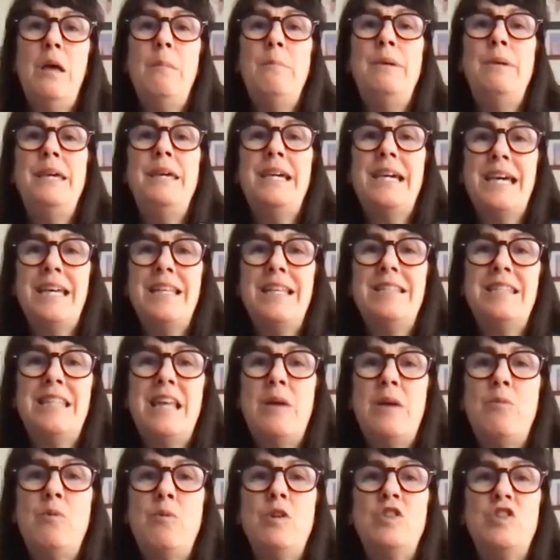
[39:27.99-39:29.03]
because
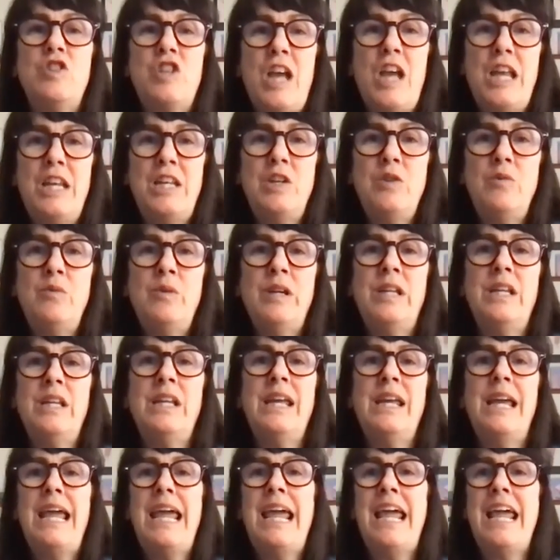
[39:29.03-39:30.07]
they were
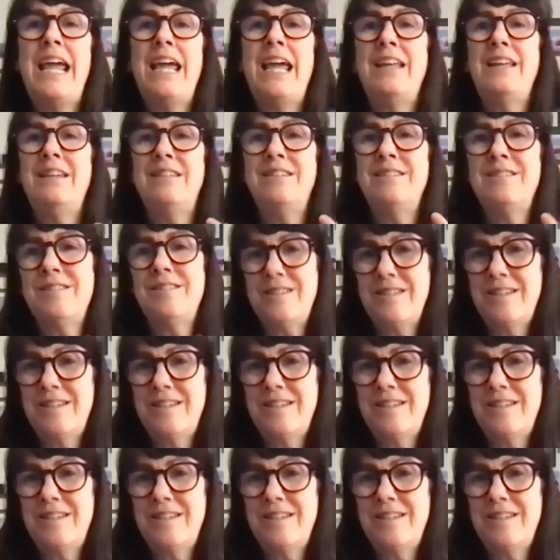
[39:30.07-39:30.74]
genuine, and